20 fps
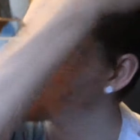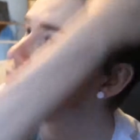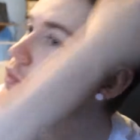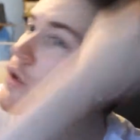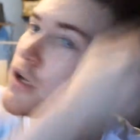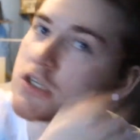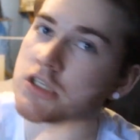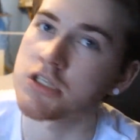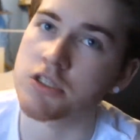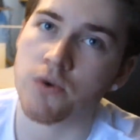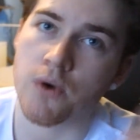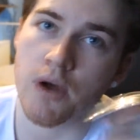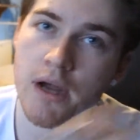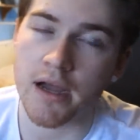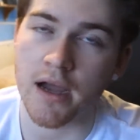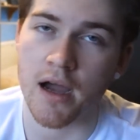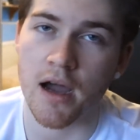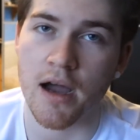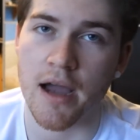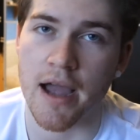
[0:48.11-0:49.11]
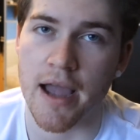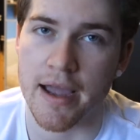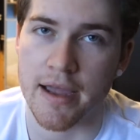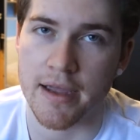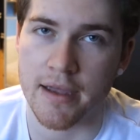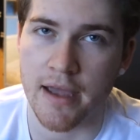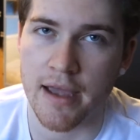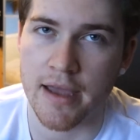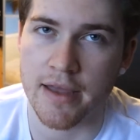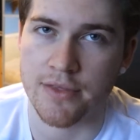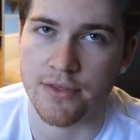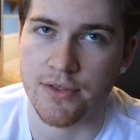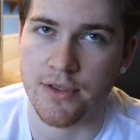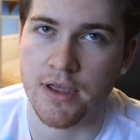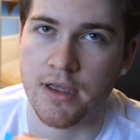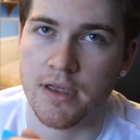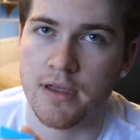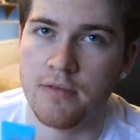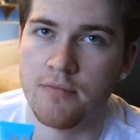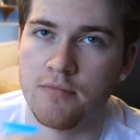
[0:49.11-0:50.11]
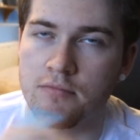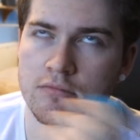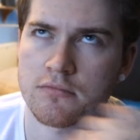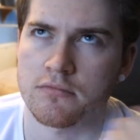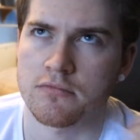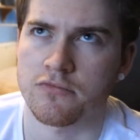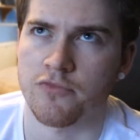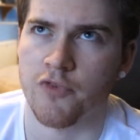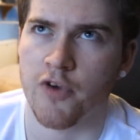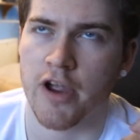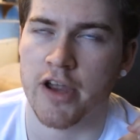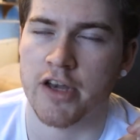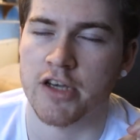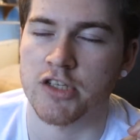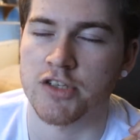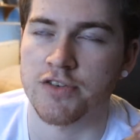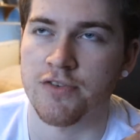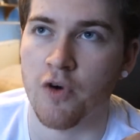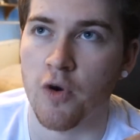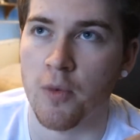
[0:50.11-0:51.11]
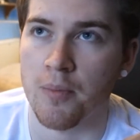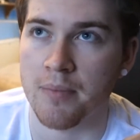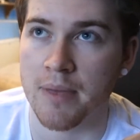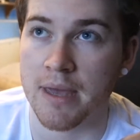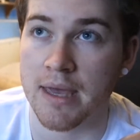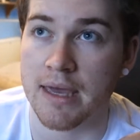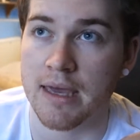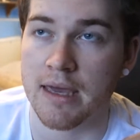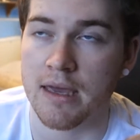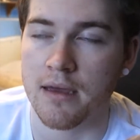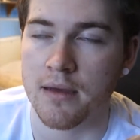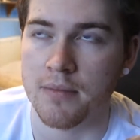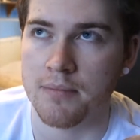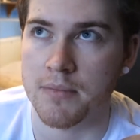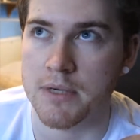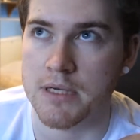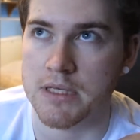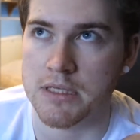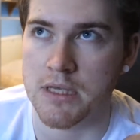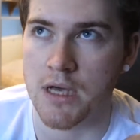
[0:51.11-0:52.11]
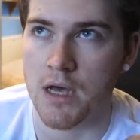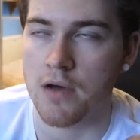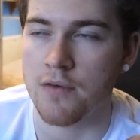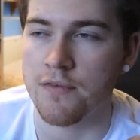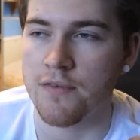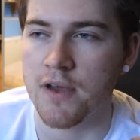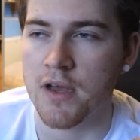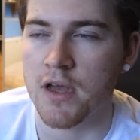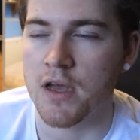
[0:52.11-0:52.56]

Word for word: which is quite high in the range for me, myself.